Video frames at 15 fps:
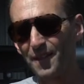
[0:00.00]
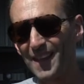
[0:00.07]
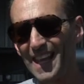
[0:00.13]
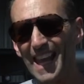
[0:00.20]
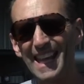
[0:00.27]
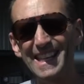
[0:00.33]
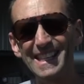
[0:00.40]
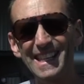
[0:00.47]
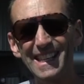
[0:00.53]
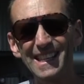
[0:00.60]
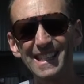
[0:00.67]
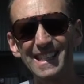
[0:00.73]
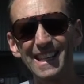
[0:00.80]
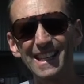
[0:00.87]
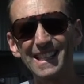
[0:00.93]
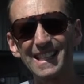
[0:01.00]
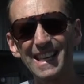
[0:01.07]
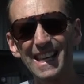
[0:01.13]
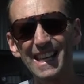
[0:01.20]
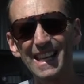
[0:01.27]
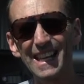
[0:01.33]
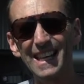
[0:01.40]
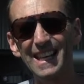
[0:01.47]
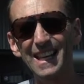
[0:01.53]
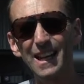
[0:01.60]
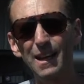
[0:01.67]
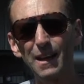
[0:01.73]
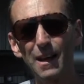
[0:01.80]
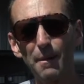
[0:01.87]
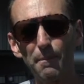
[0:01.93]
The
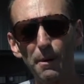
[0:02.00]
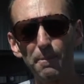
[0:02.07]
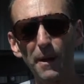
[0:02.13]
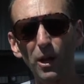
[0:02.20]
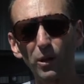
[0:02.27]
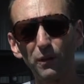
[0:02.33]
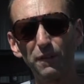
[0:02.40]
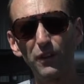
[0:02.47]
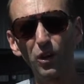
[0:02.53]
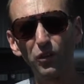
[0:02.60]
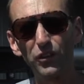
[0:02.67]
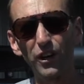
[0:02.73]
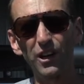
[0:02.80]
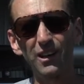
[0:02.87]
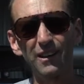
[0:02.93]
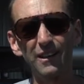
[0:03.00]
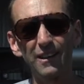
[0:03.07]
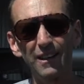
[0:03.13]
ND16 propeller filter.